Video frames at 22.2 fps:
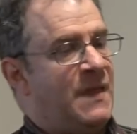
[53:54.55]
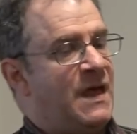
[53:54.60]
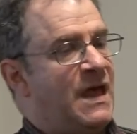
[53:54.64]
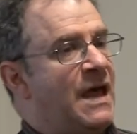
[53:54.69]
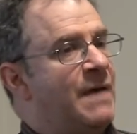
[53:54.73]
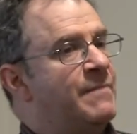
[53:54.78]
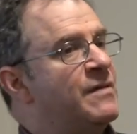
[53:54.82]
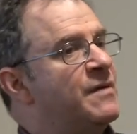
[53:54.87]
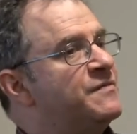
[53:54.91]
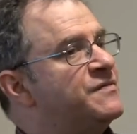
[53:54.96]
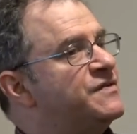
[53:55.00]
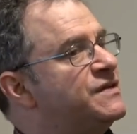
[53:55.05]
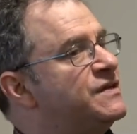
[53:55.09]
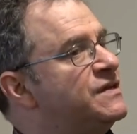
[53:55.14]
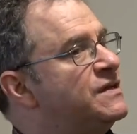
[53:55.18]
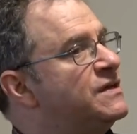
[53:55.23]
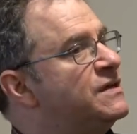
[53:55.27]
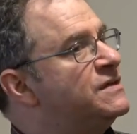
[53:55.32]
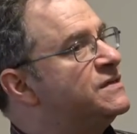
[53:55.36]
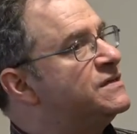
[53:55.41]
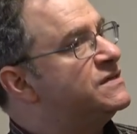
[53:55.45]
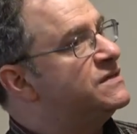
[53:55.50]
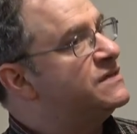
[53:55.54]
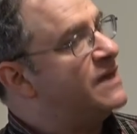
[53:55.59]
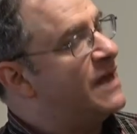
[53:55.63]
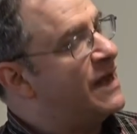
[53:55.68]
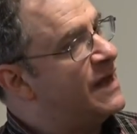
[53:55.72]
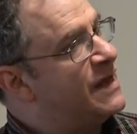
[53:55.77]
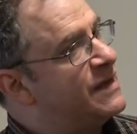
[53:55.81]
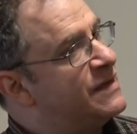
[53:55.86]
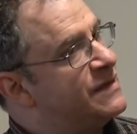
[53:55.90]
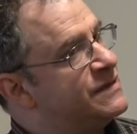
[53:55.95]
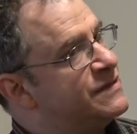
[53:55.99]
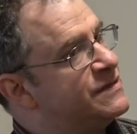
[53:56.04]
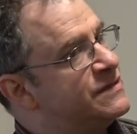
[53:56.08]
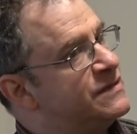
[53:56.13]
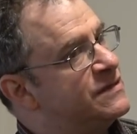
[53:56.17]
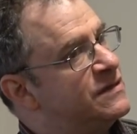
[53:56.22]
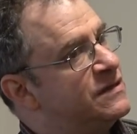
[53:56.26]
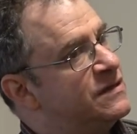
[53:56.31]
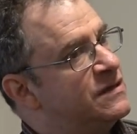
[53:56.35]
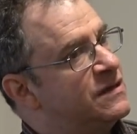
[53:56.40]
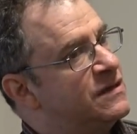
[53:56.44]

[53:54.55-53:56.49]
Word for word: MMT says